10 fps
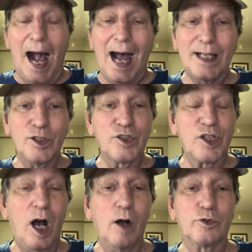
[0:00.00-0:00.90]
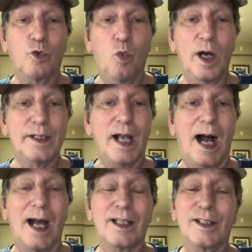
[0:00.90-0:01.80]
I just talked to one
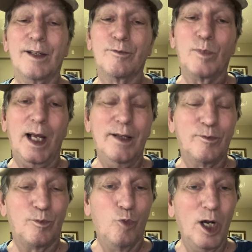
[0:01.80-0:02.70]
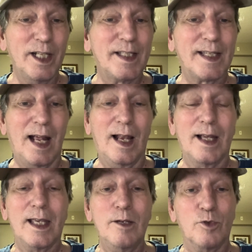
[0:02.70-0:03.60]
guy that it really sounded
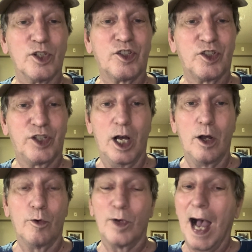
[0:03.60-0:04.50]
like he was stoned.